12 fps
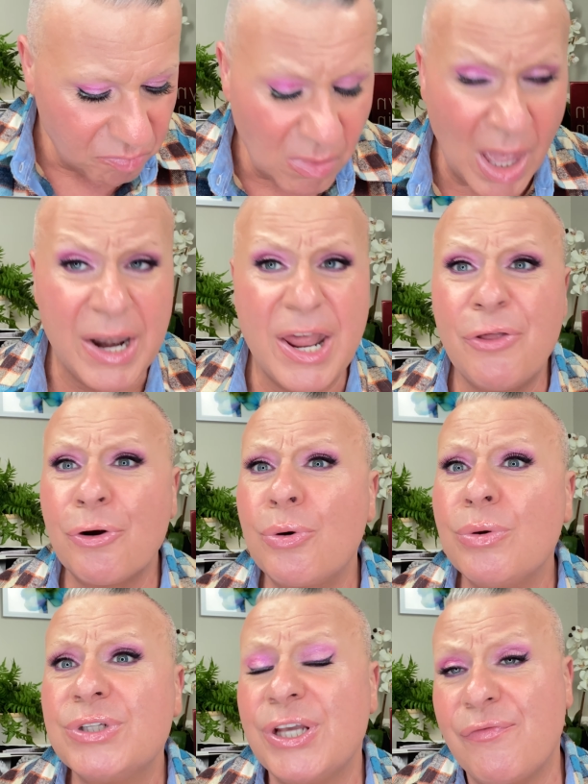another
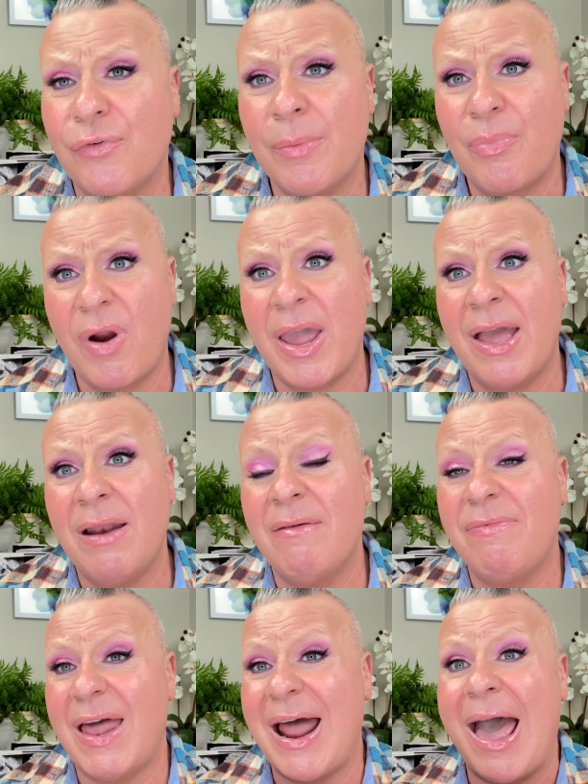cruelty-free brand
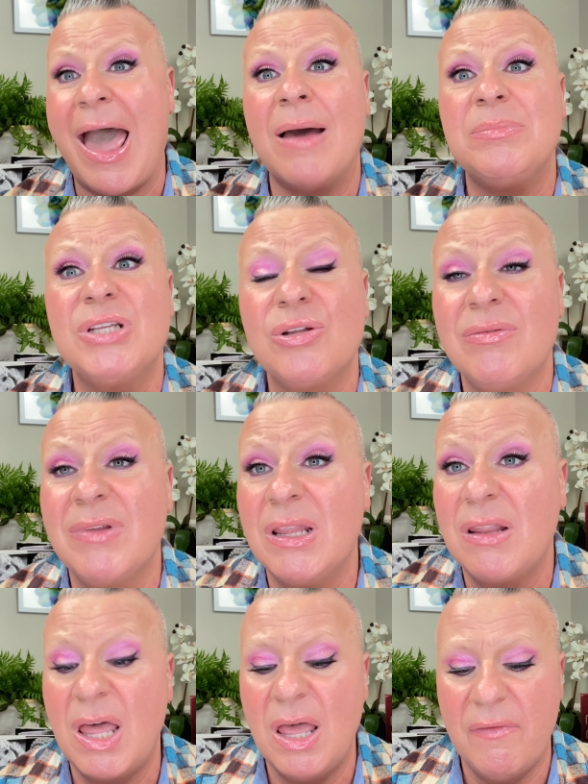that I absolutely
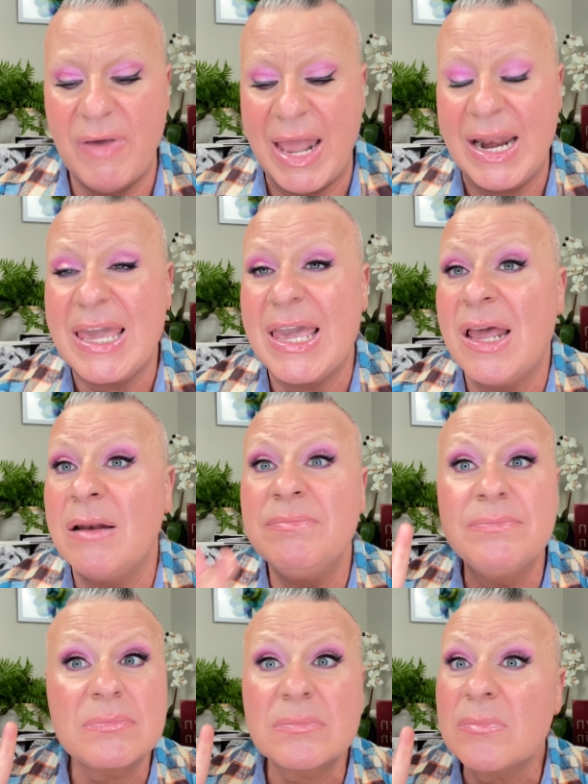love. And
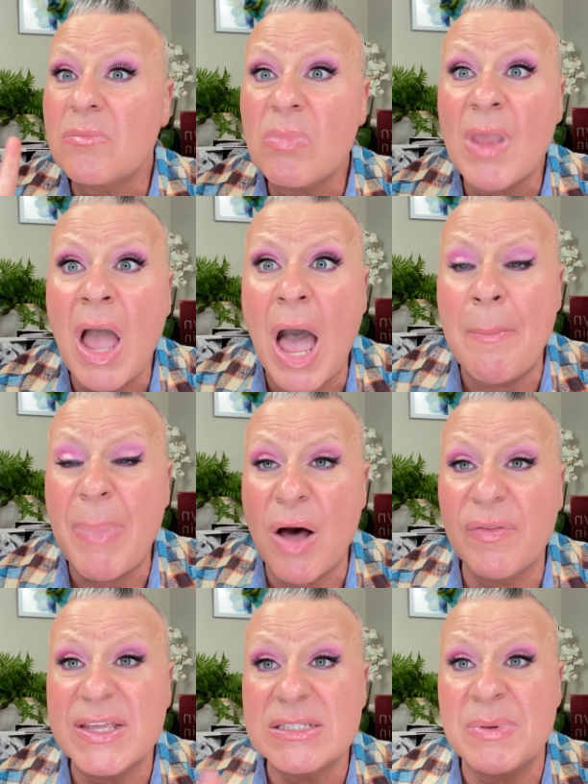again, I
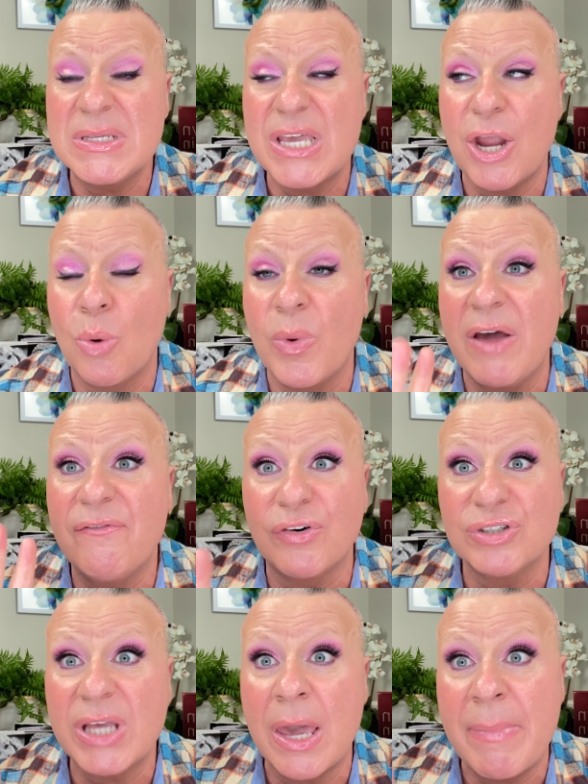bought this mascara when it
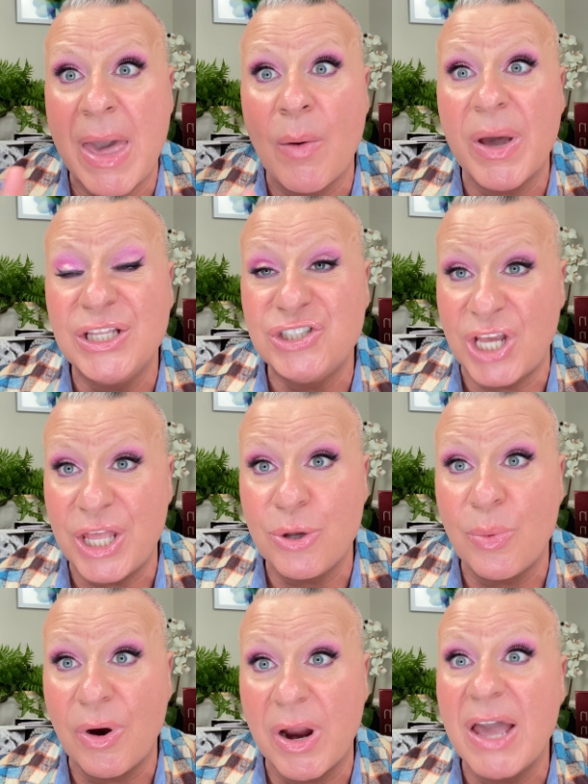first came out in
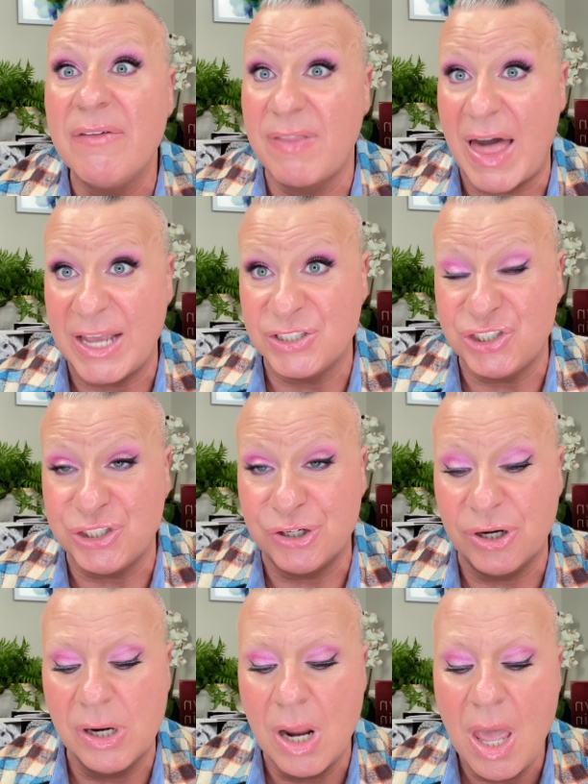January of last
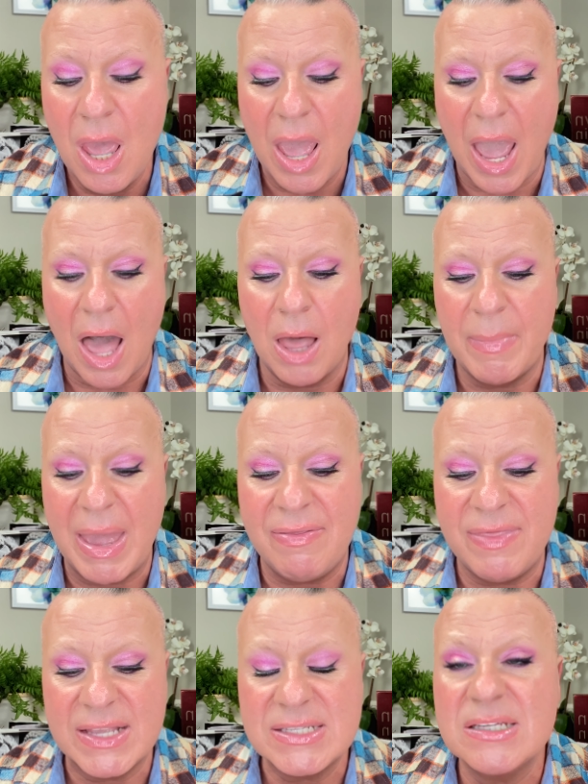year. Um,
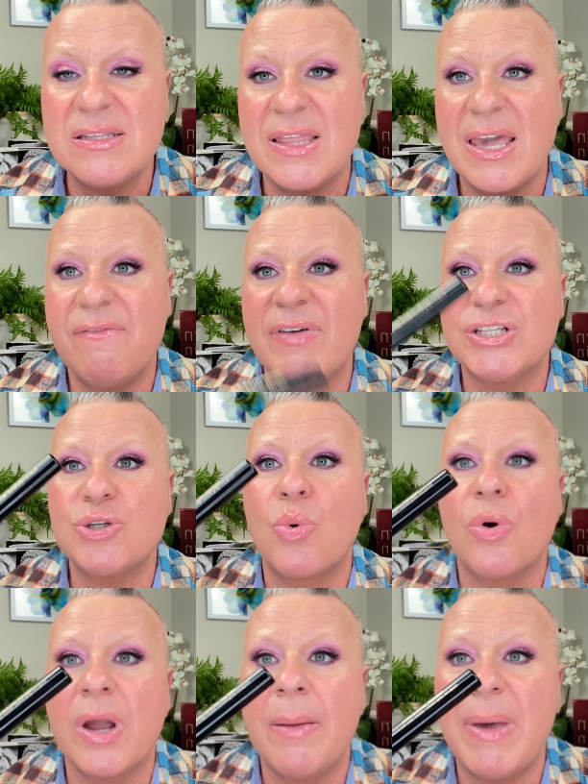and this is the
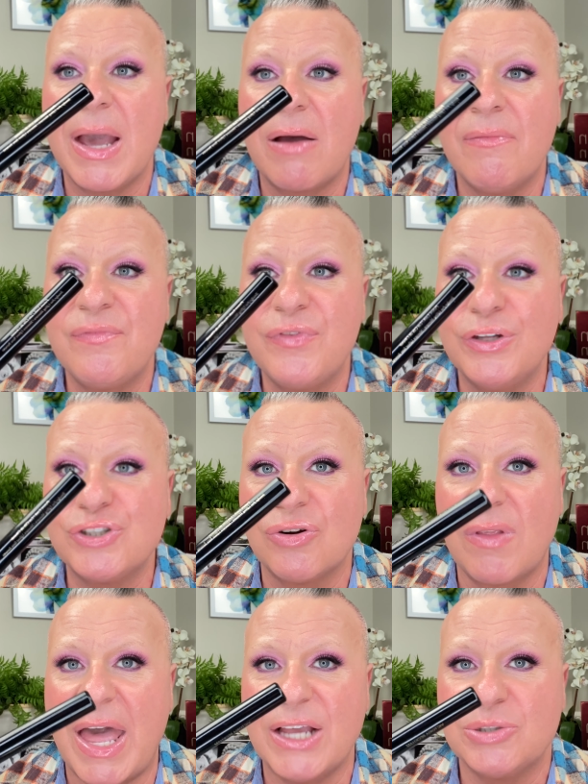Victoria Beckham Future
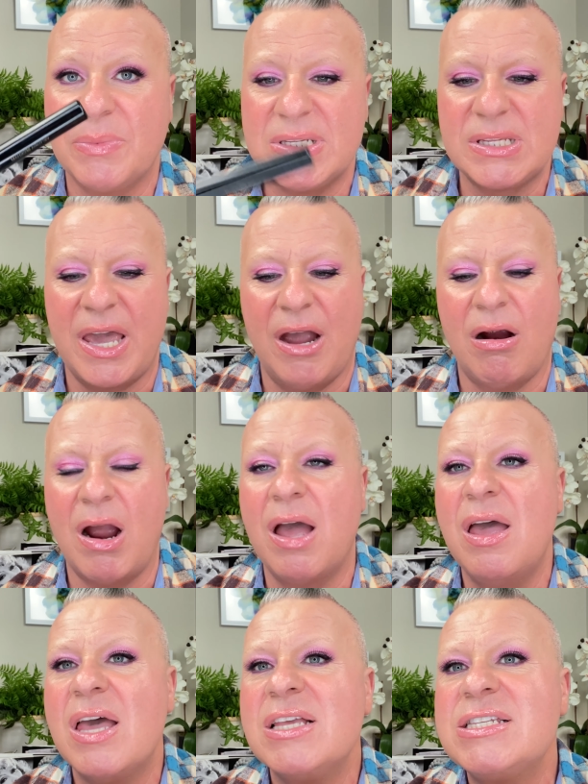Lash Mascara.
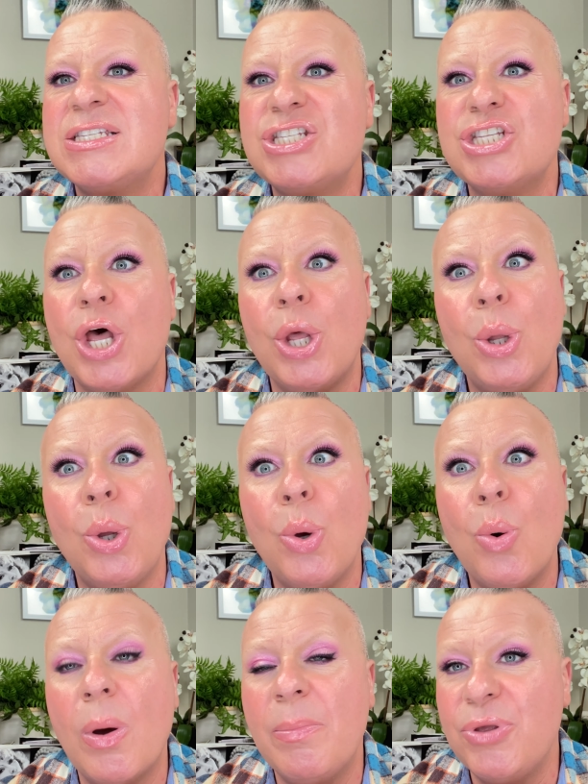
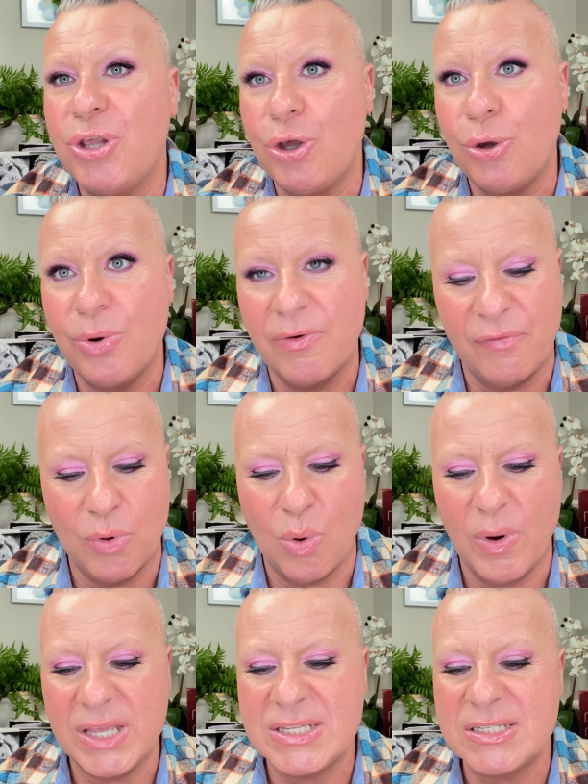So
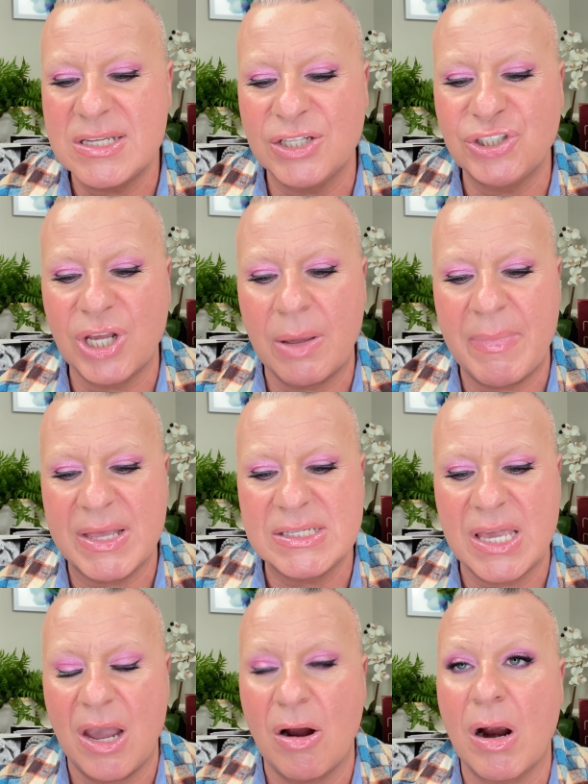beautiful. It's such a good
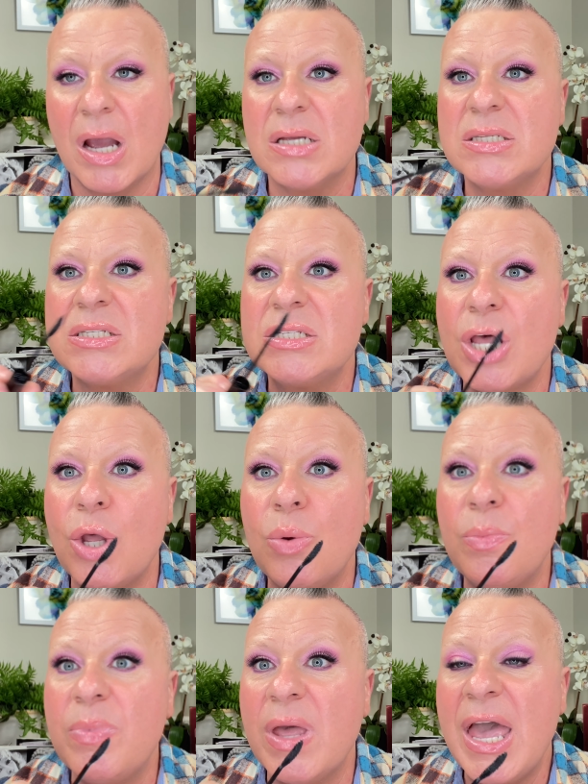mascara.
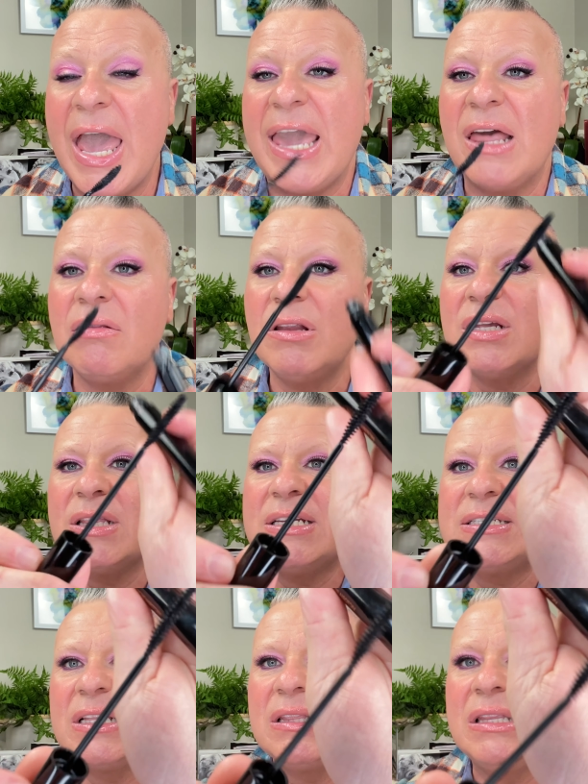So, it look
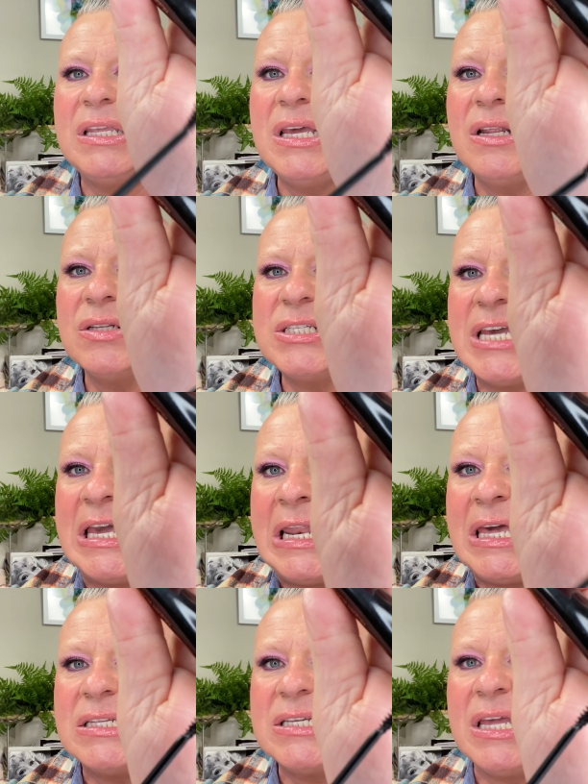this is little
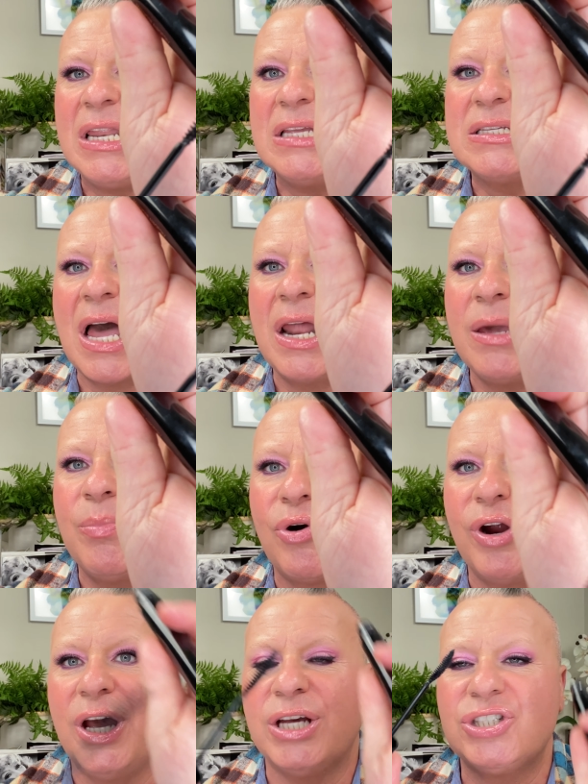teeny, teeny, tiny
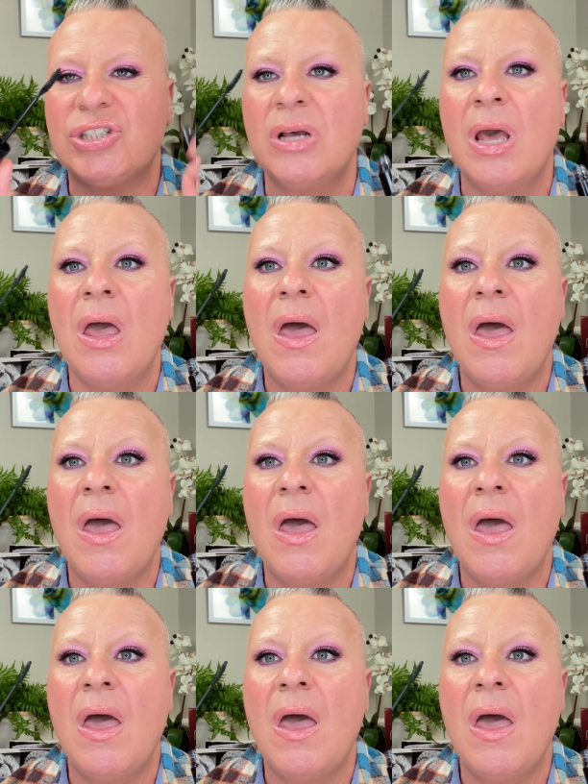brush.